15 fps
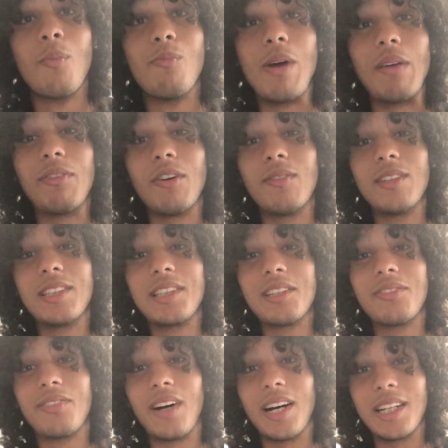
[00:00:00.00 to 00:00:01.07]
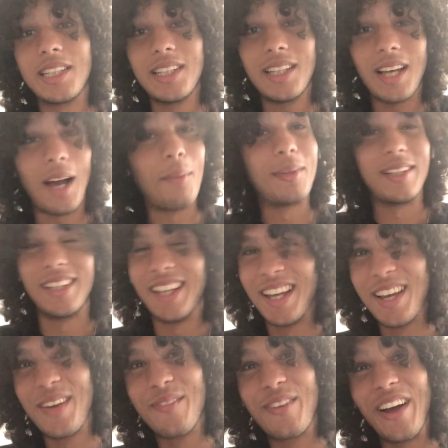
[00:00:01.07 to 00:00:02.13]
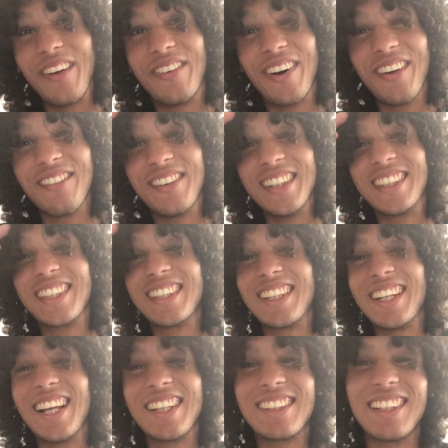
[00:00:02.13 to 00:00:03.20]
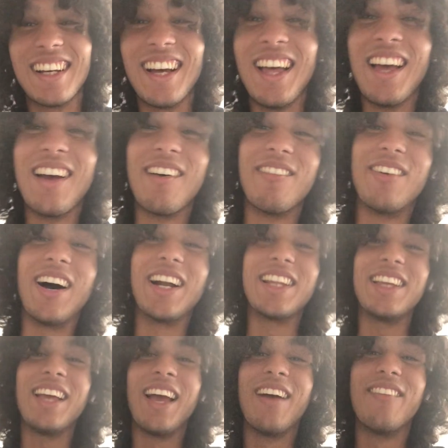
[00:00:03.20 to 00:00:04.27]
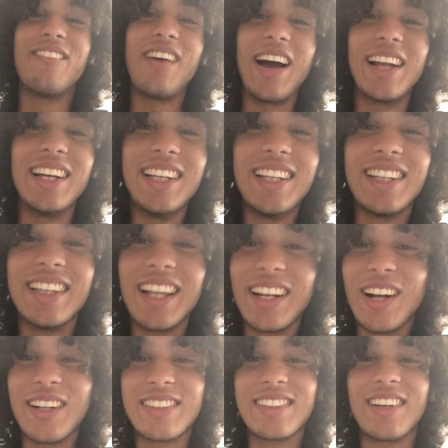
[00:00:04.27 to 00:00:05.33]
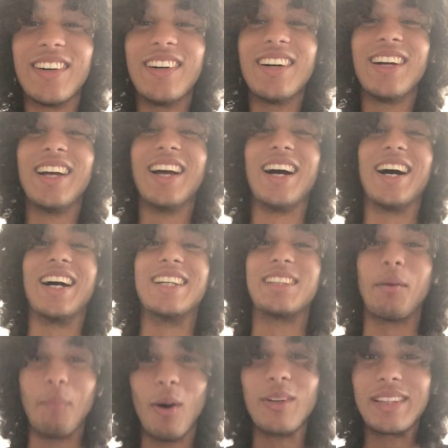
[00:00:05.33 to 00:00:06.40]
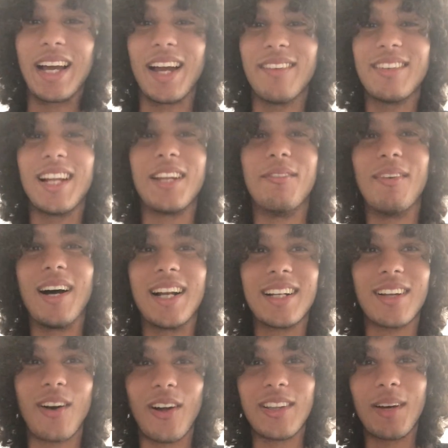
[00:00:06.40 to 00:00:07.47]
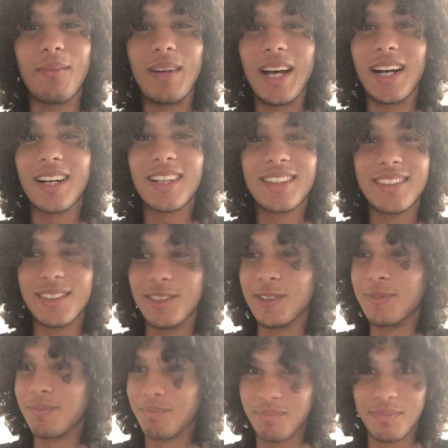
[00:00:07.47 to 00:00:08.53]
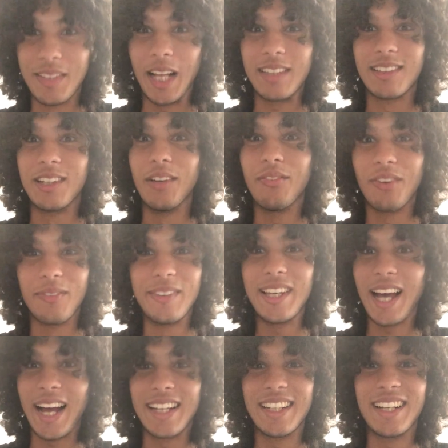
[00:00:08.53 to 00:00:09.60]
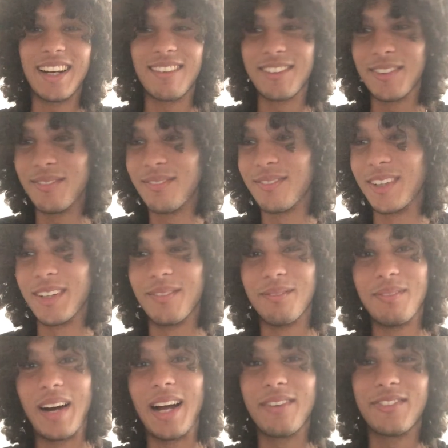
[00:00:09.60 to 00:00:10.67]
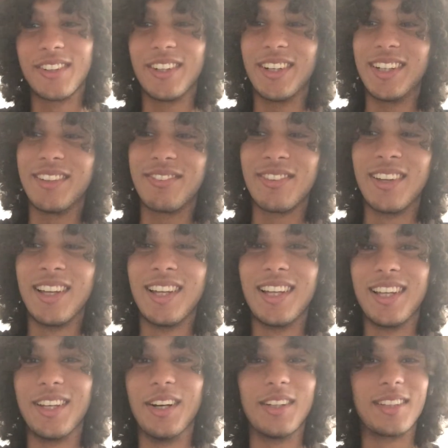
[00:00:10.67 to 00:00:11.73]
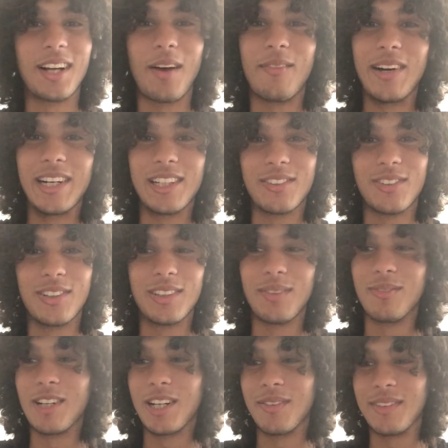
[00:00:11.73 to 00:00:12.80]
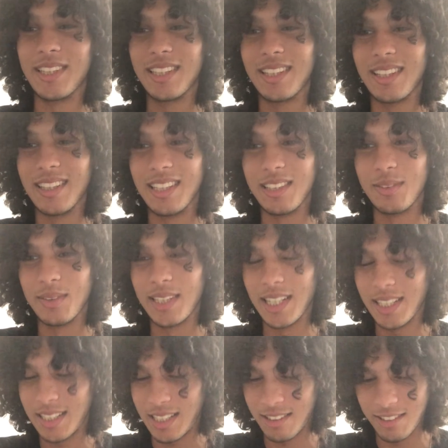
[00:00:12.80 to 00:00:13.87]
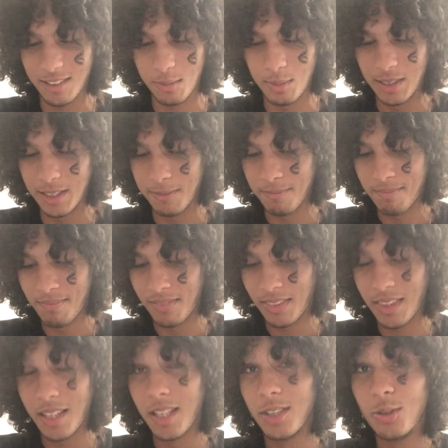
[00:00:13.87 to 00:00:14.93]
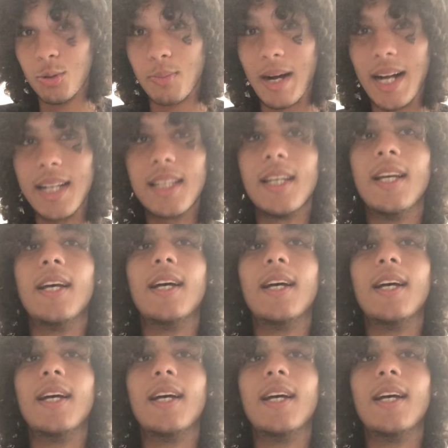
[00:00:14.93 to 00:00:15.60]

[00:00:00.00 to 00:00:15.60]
Brentford versus Vardy. Brentford versus Leicester. Vardy finally did not score. It's about time that the man got a blank, so that's good for me. I didn't have him, but bad for you all if you all took a -4 to bring him in this weekend. That'll just be too bad.